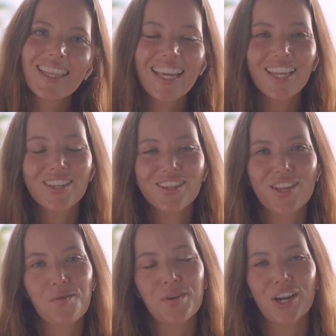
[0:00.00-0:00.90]
Thank you
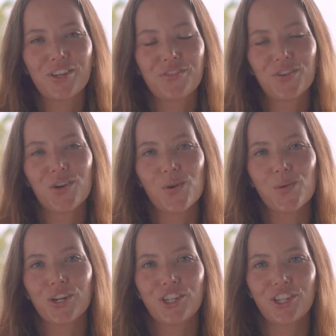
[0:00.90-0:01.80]
so much for
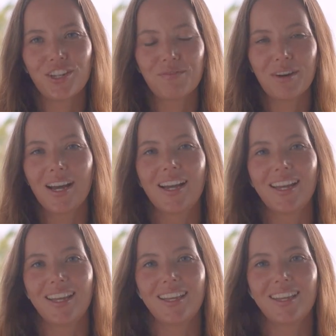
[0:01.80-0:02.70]
watching
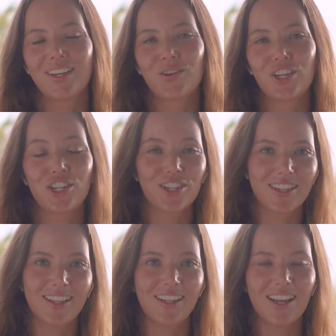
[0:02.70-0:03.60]
my questions
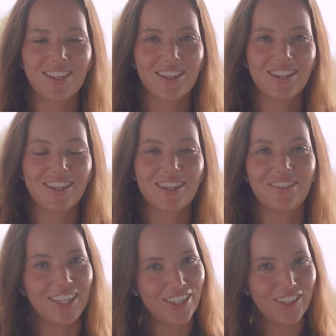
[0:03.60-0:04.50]
and answers
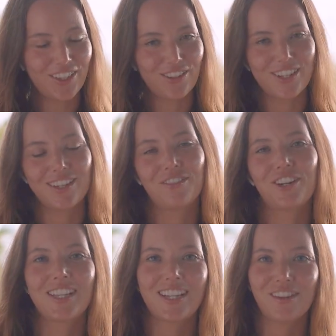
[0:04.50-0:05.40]
video. It was the
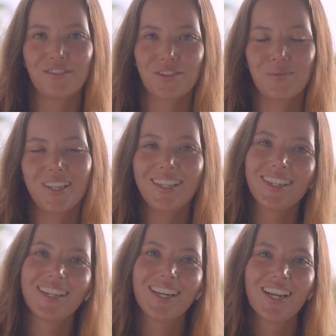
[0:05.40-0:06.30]
first time for me,
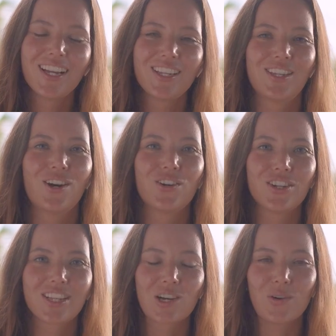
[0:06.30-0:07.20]
so it
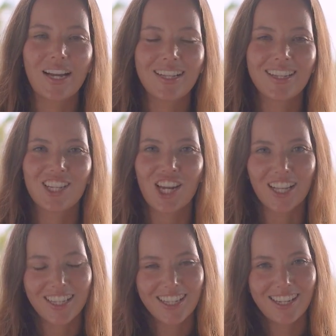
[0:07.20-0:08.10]
was quite
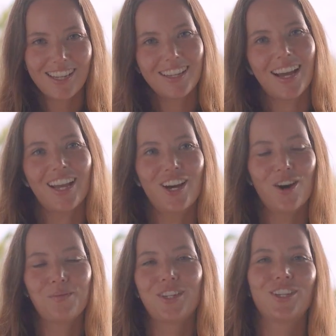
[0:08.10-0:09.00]
challenging. I
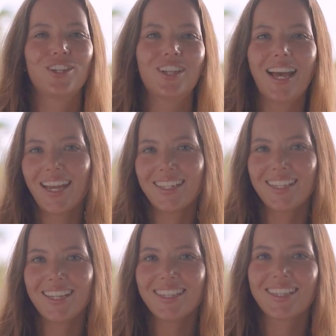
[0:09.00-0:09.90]
hope you liked
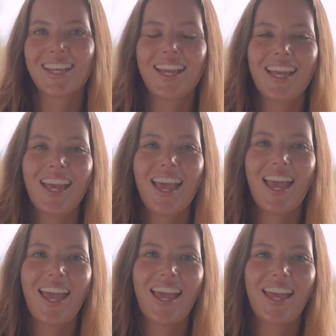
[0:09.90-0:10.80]
it,
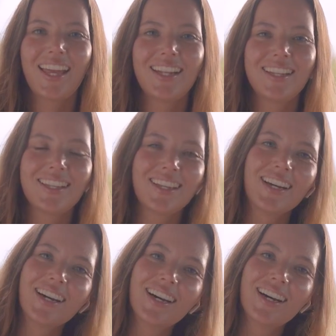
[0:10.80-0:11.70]
and
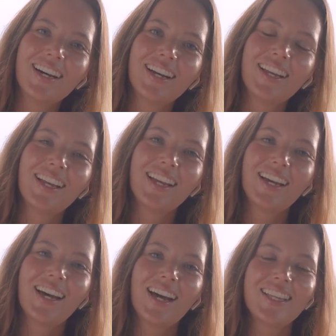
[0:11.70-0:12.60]

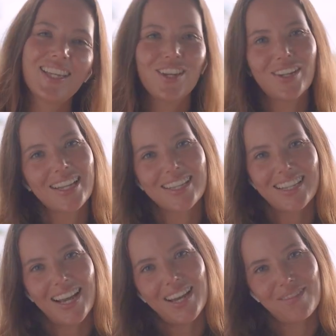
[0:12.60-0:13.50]
see you next
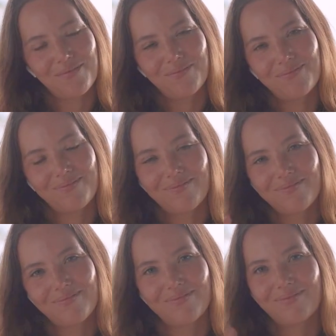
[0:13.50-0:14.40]
time.
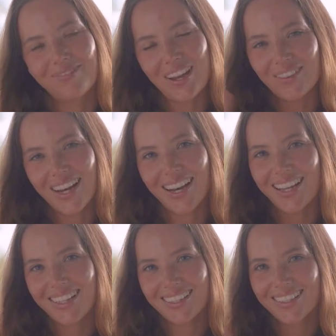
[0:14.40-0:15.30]
Bye bye.